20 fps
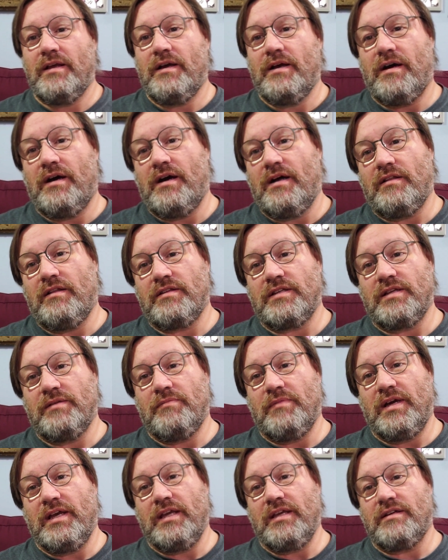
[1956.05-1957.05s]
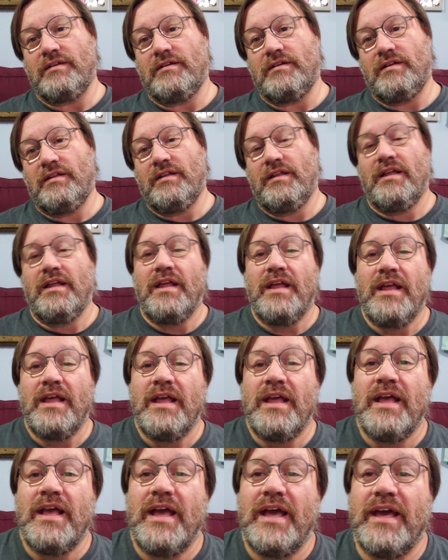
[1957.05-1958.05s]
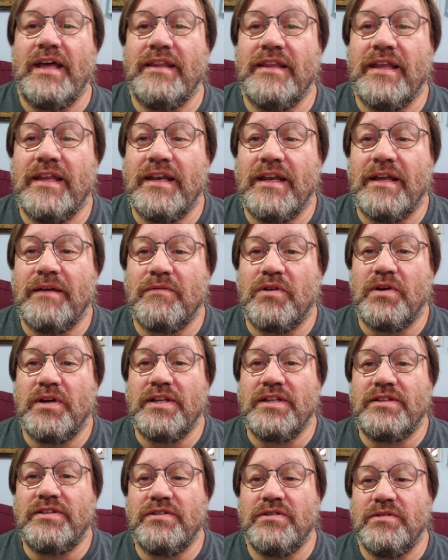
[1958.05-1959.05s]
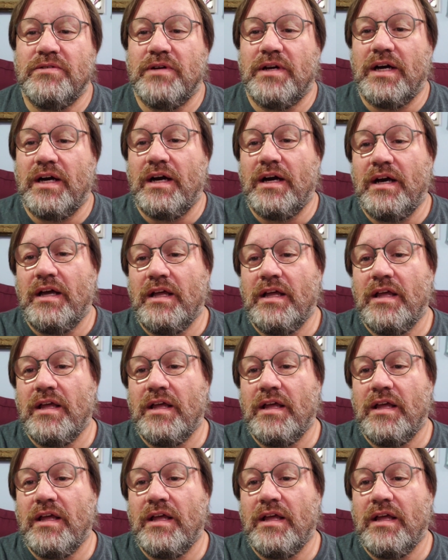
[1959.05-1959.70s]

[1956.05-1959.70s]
I'll look at Michael, and then I'm going to